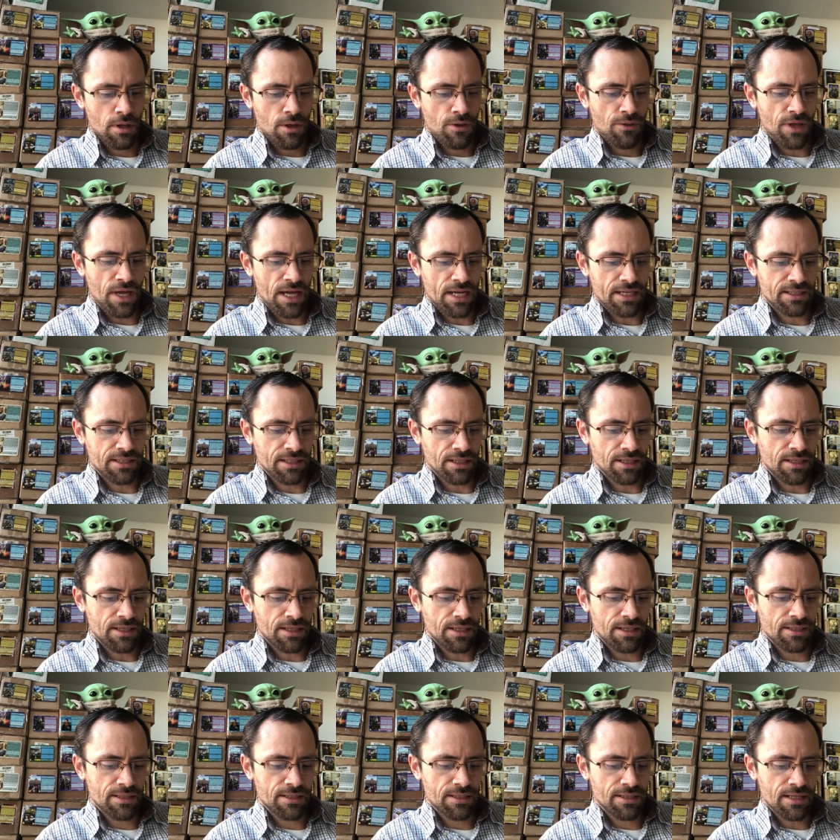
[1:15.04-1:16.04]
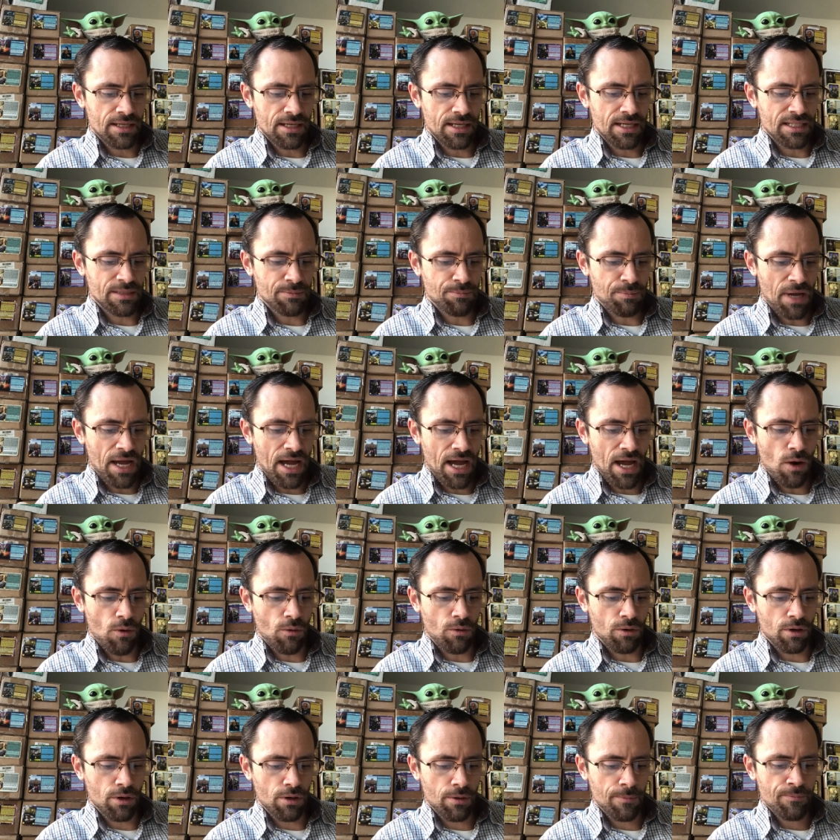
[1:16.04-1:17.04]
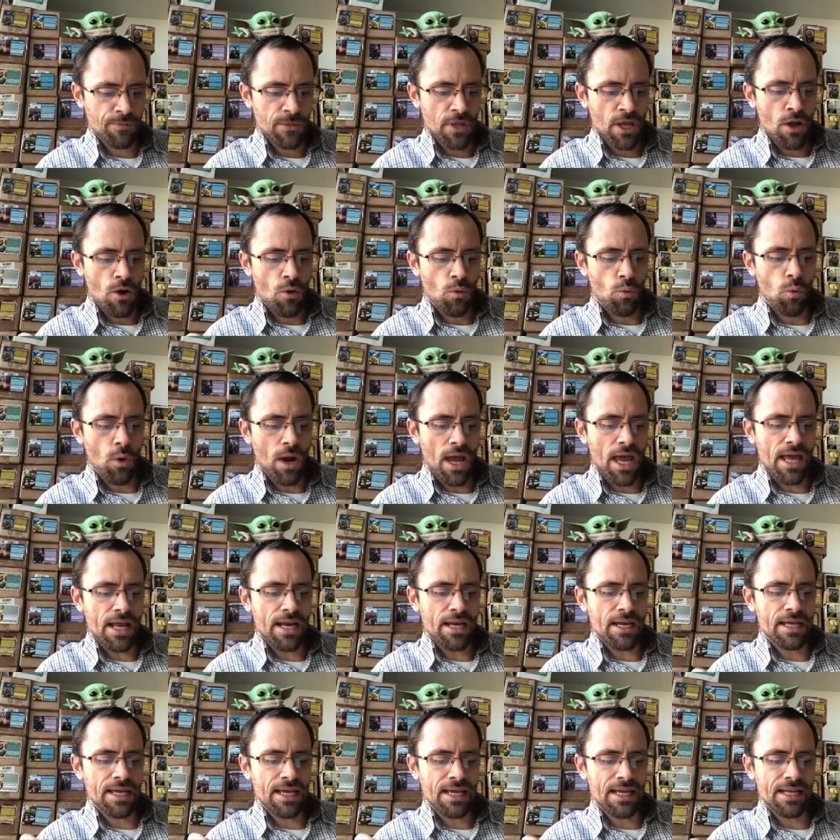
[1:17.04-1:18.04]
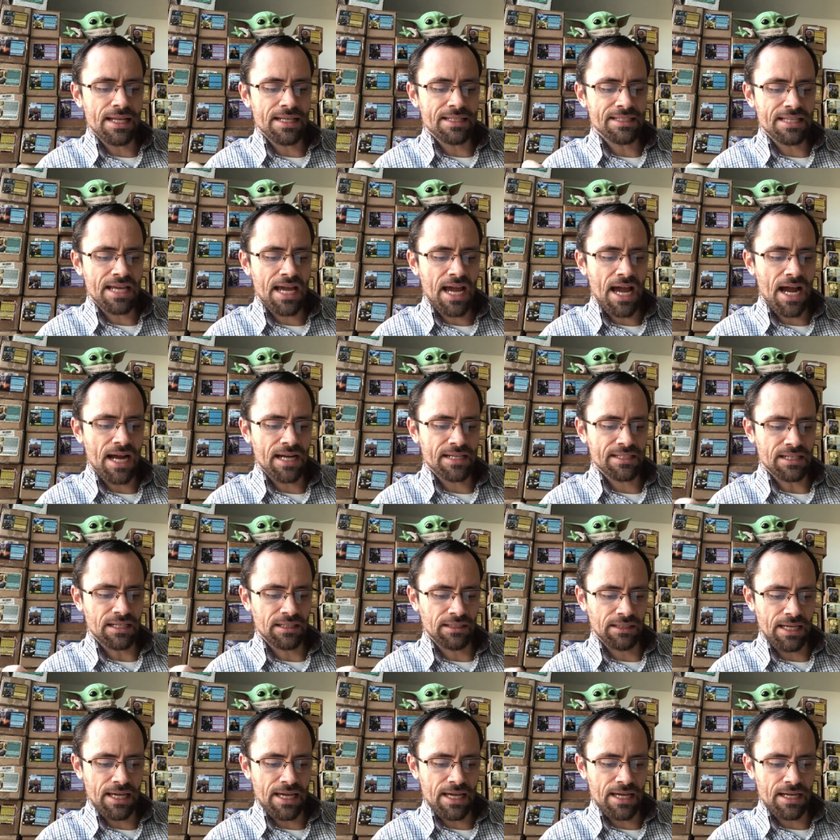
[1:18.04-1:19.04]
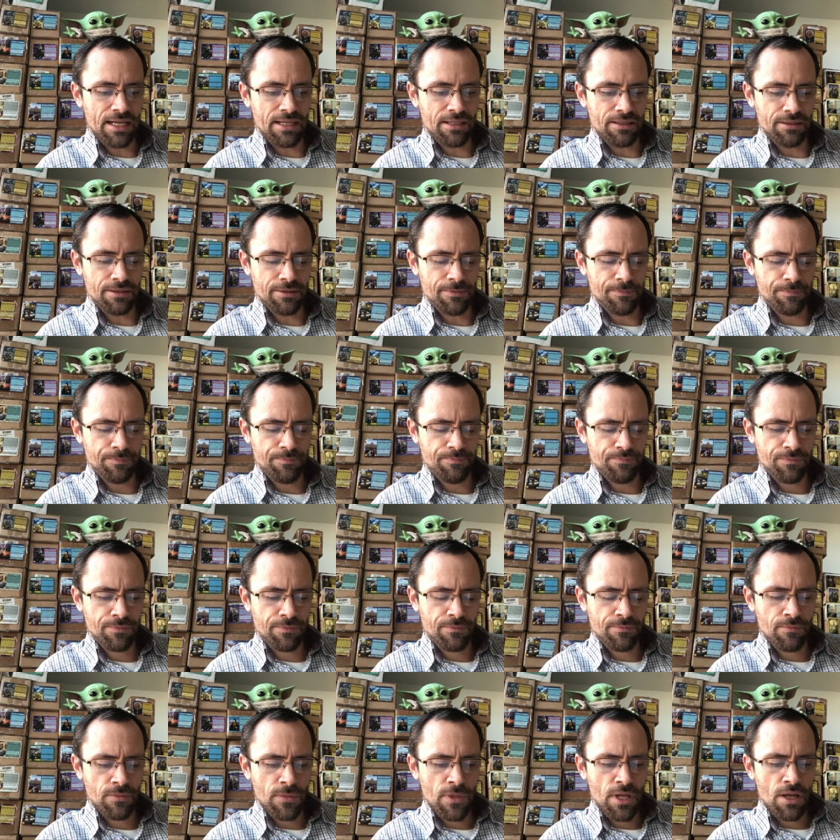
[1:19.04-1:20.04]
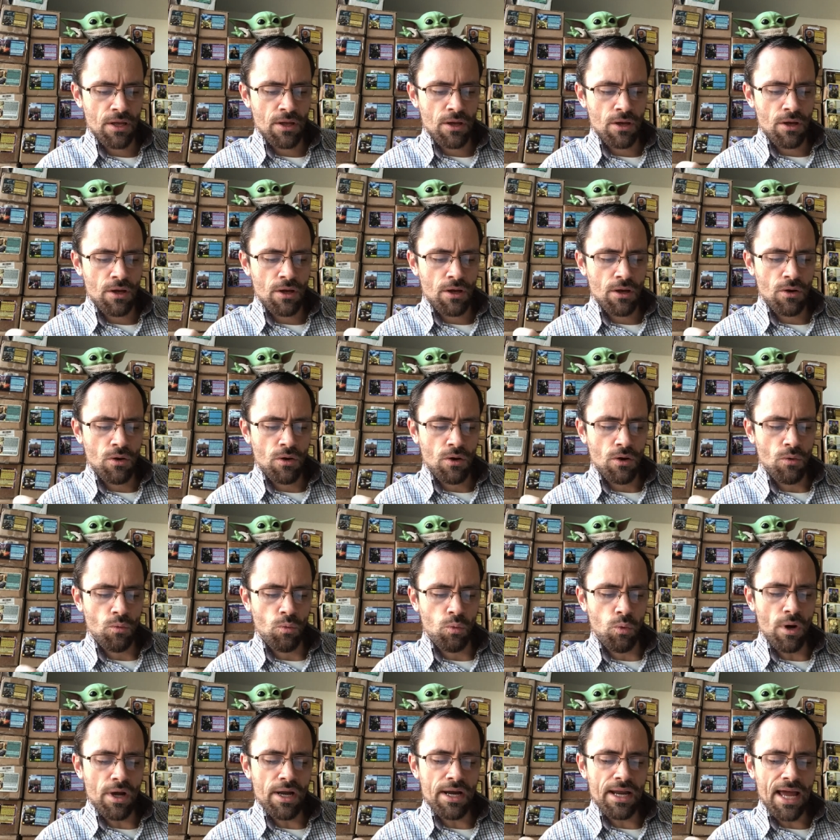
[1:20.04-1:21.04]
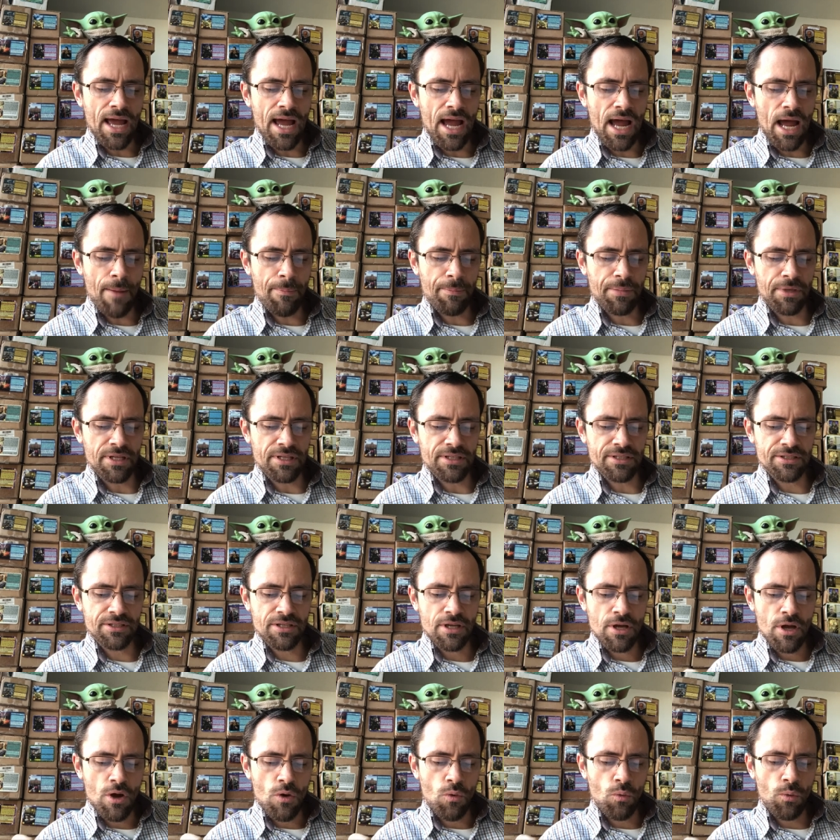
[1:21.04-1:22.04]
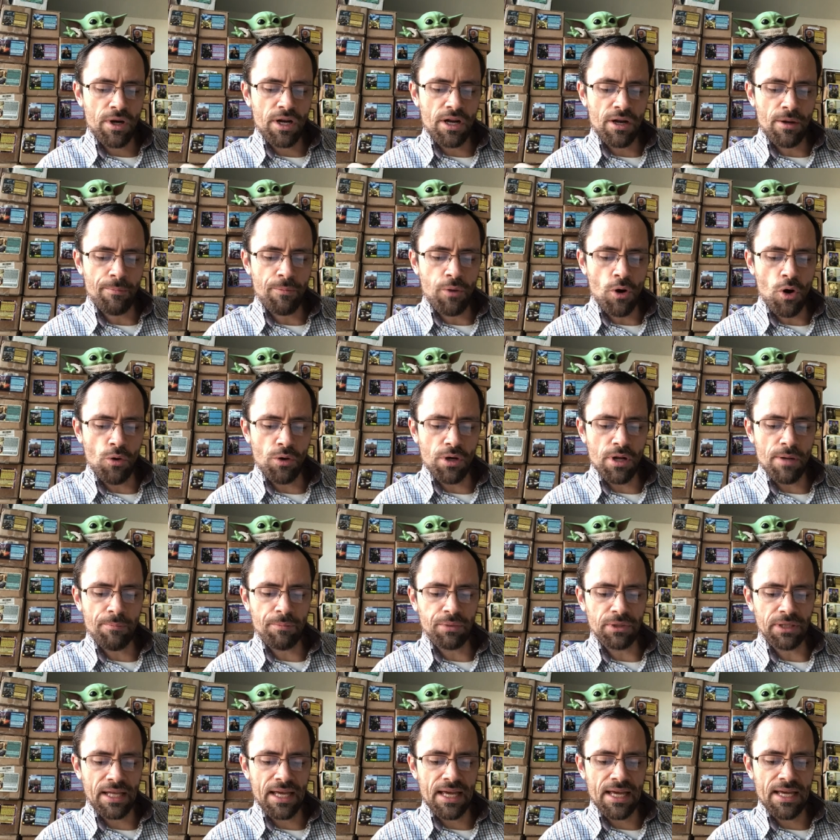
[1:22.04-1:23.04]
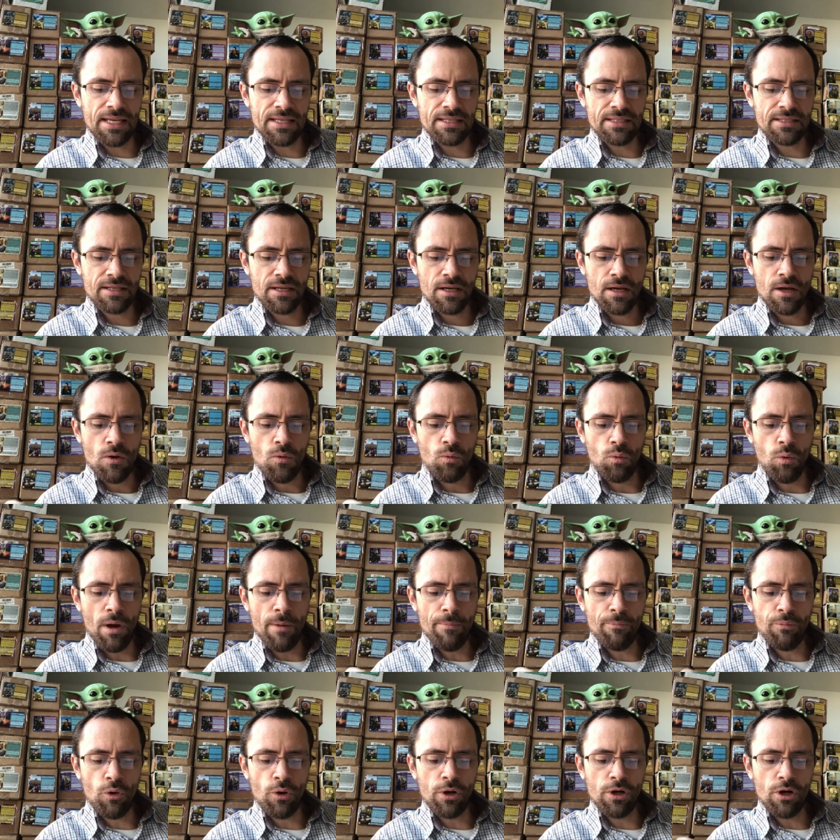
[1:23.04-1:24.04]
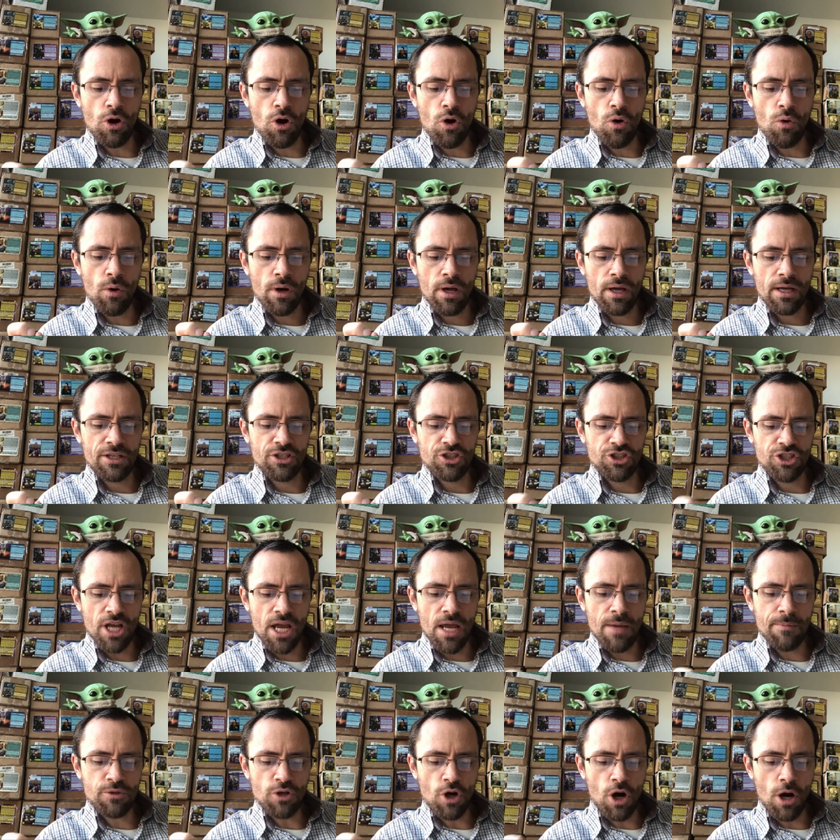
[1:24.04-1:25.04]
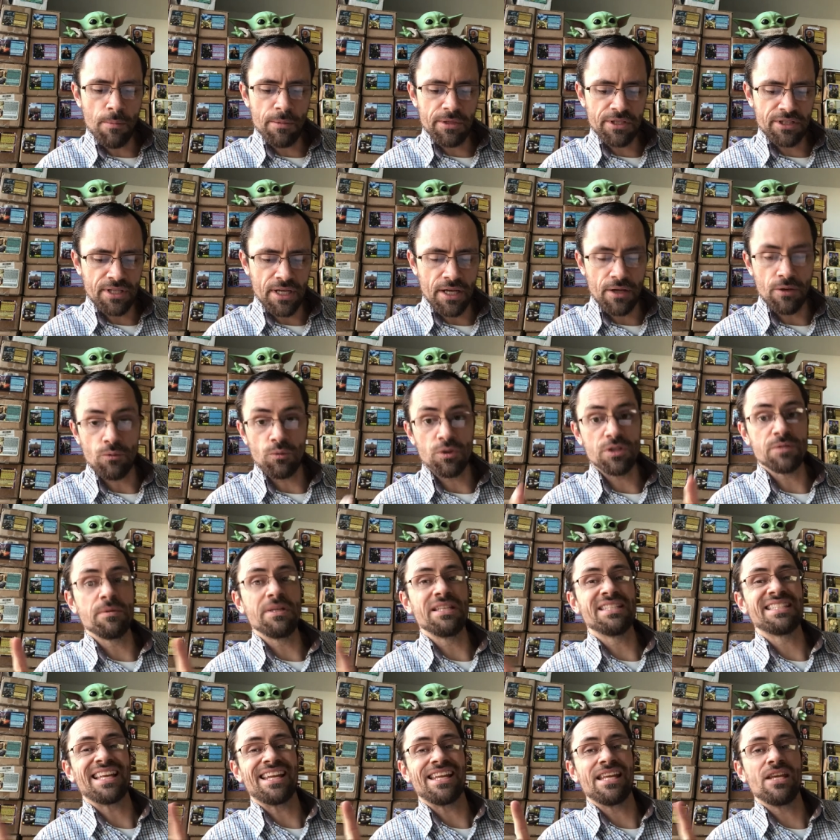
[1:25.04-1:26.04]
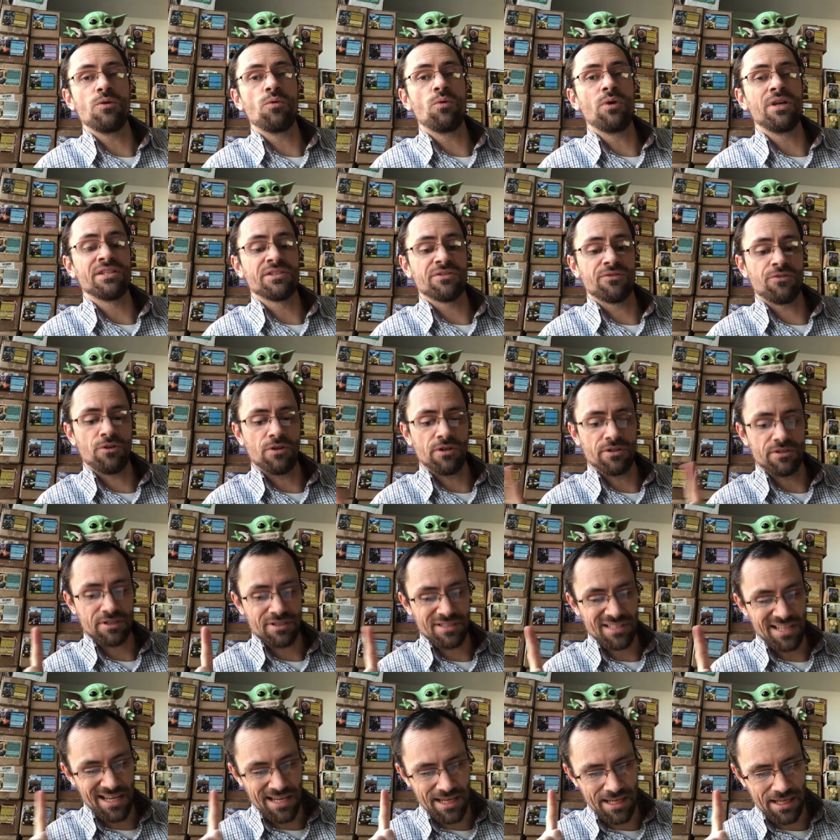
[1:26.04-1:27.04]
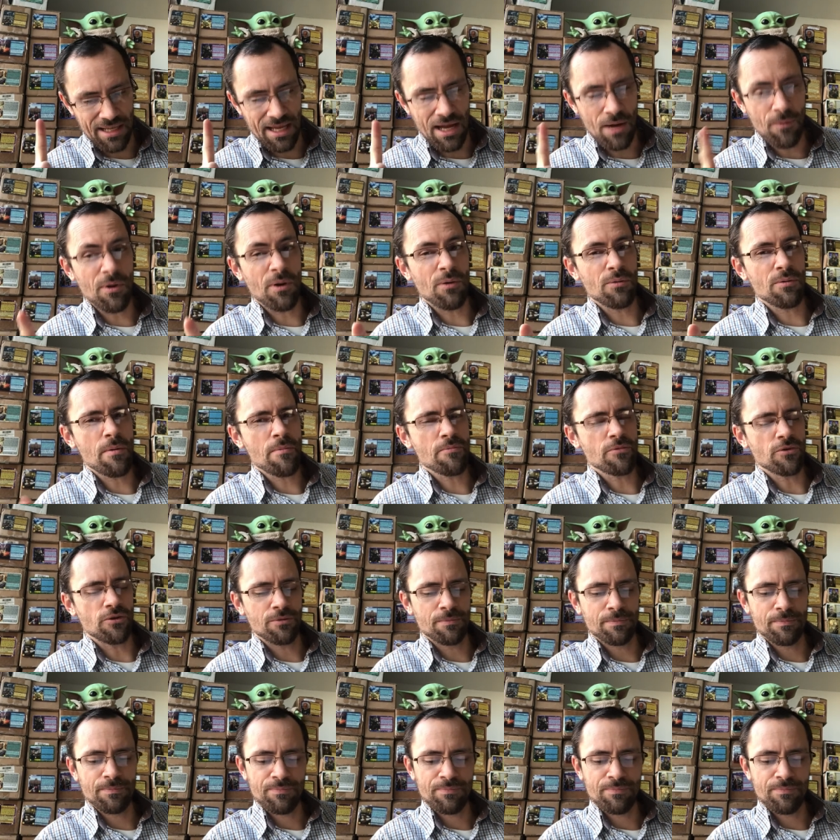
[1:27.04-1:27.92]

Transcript: that does its power when it attacks a land? What happens when an opponent plays 1.0 James Armistead, which means that he wins first. That one I remember.